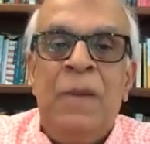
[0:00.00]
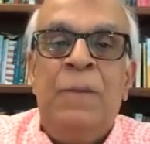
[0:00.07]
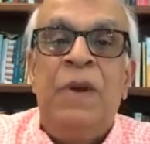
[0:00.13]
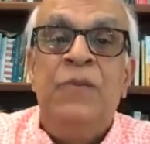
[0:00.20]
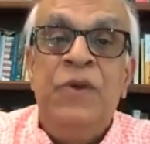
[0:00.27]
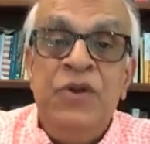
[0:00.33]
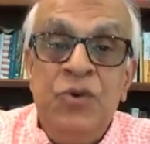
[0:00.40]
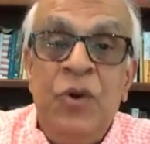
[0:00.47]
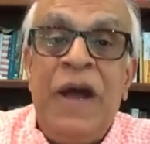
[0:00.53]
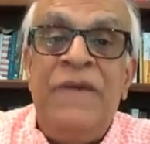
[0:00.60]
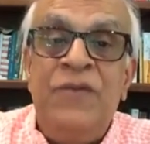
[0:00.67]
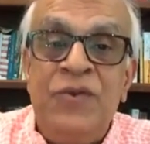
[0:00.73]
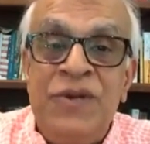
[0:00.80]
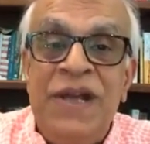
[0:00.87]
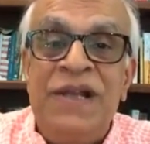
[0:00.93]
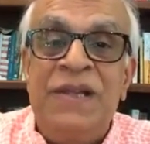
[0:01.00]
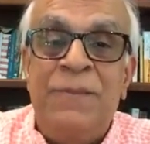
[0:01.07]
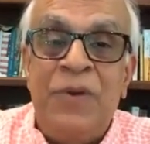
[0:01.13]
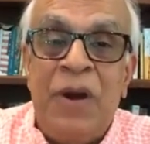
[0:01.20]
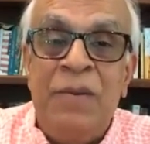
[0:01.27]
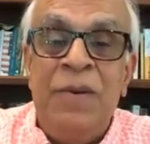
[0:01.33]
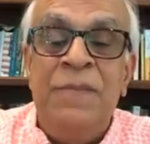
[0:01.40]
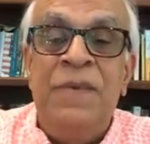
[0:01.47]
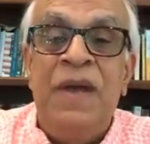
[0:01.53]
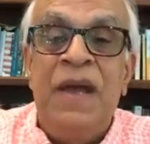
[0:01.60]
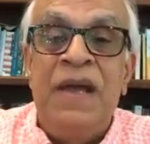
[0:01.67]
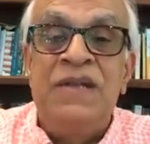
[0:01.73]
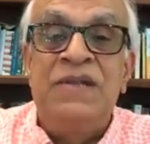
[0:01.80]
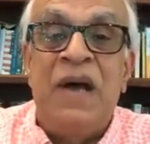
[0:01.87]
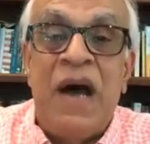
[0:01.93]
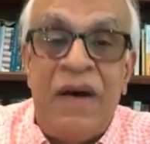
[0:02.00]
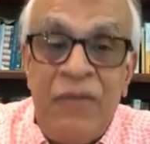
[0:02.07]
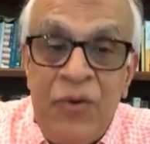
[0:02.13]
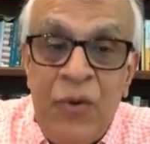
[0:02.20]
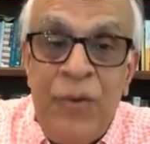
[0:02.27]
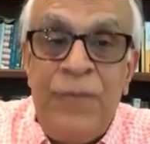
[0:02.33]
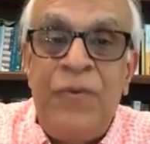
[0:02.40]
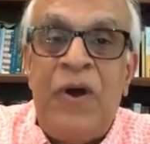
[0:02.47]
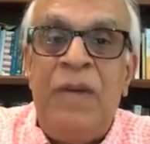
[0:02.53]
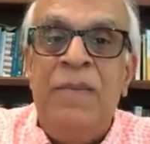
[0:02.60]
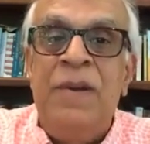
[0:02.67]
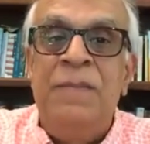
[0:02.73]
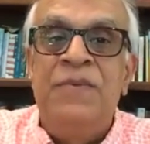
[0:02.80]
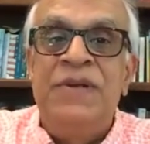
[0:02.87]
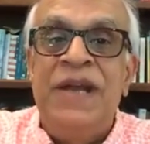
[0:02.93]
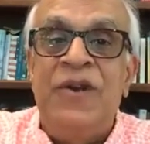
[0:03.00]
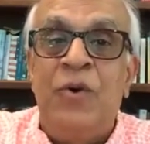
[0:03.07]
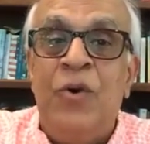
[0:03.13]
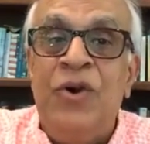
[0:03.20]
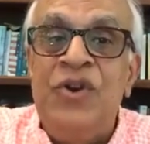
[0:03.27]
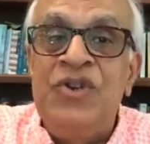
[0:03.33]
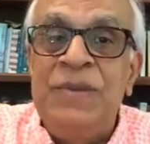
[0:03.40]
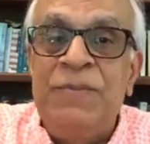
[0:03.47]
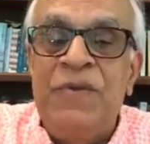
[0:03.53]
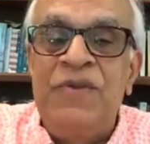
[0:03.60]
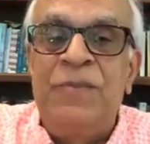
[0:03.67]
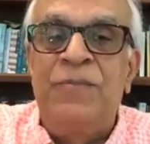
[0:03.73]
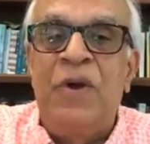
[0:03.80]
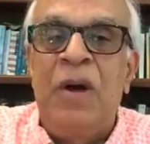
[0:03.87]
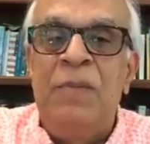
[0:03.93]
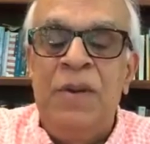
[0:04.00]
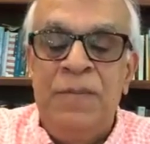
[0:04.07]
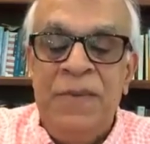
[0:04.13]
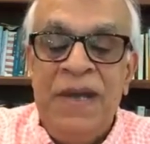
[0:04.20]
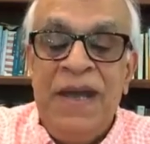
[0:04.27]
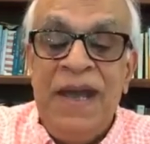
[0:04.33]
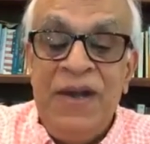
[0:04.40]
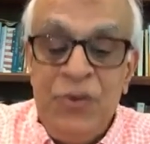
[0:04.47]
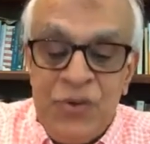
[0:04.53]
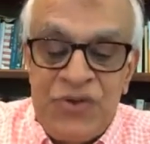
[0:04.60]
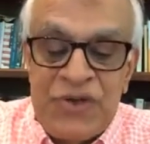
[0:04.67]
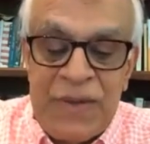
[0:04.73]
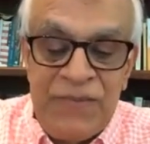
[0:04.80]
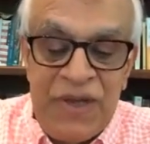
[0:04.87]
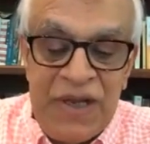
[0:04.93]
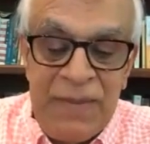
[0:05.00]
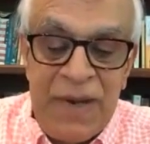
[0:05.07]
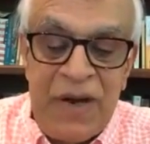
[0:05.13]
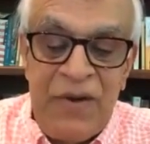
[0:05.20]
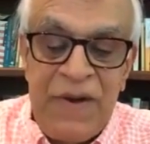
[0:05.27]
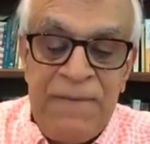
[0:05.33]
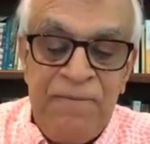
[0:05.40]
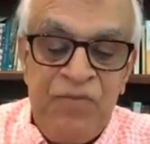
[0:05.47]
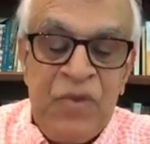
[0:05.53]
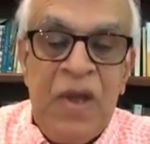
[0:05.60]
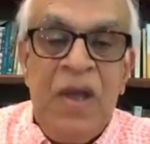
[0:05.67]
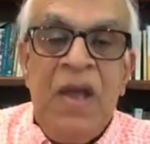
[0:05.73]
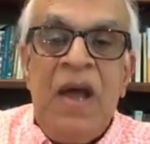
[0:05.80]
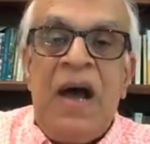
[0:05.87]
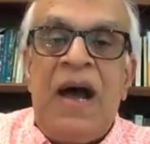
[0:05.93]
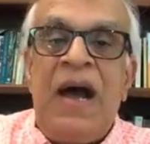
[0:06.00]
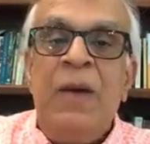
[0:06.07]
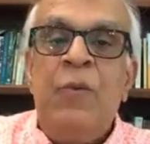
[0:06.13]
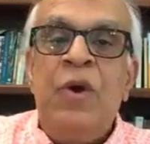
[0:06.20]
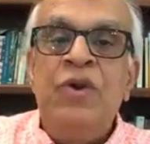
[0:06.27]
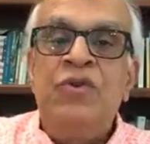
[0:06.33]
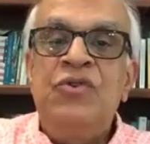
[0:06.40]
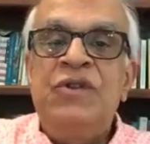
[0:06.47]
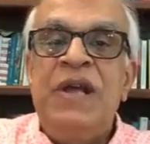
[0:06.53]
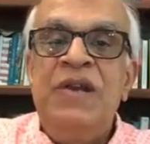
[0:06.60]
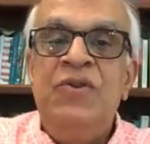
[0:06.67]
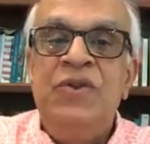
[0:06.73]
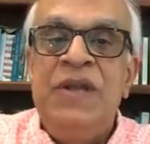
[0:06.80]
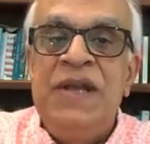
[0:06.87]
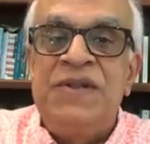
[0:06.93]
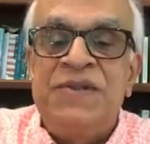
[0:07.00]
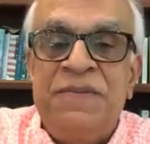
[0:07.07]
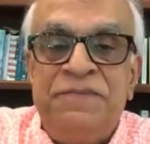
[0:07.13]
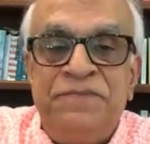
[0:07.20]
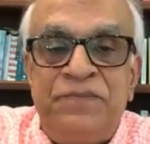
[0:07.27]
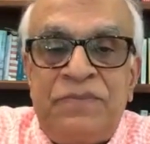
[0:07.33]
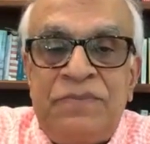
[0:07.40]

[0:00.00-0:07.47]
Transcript: But we do have to take the problem as our own problem, take ownership of the problem, and do something about it. I want to tell you this.